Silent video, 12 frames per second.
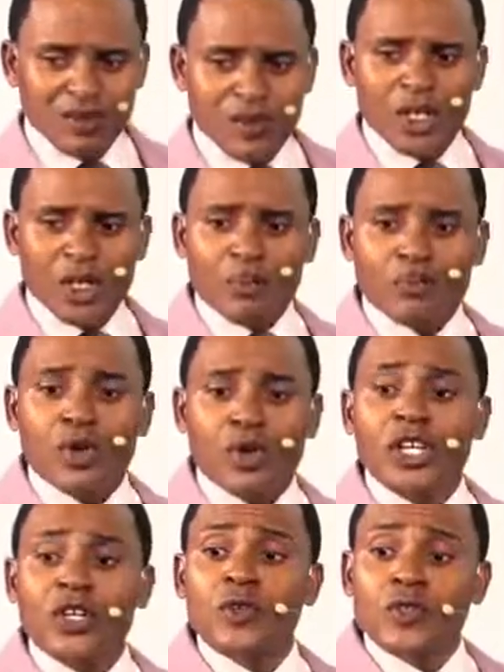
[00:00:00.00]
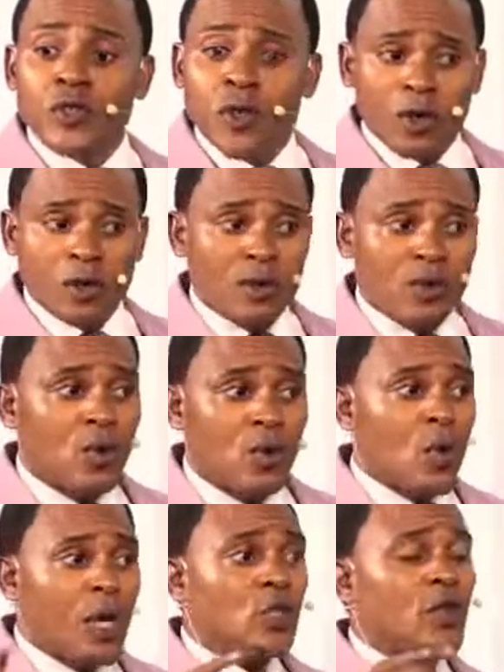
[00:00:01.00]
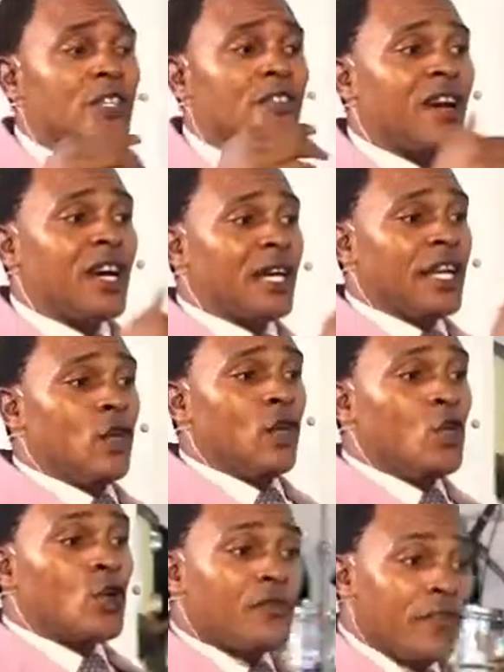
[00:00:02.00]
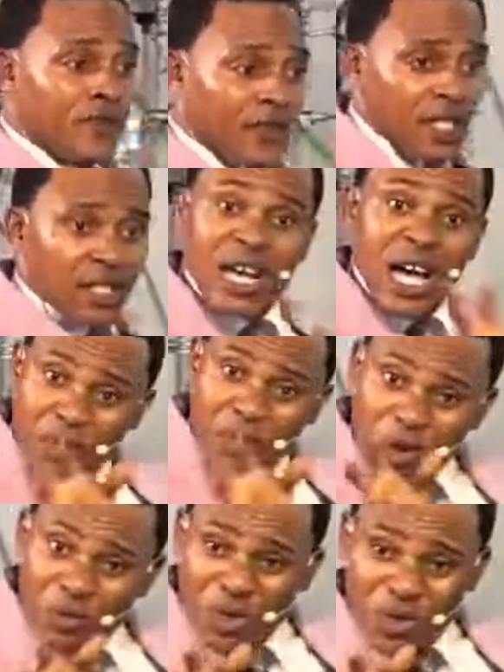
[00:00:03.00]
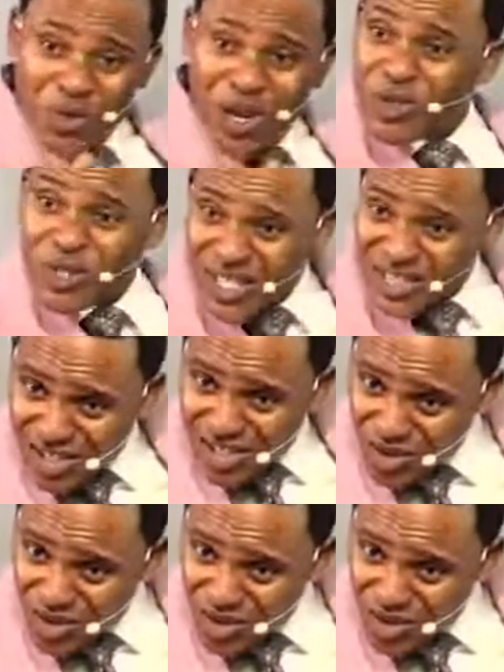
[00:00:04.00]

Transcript: The prodigal son went to his father in Luke 15. I'm coming, I was scattered.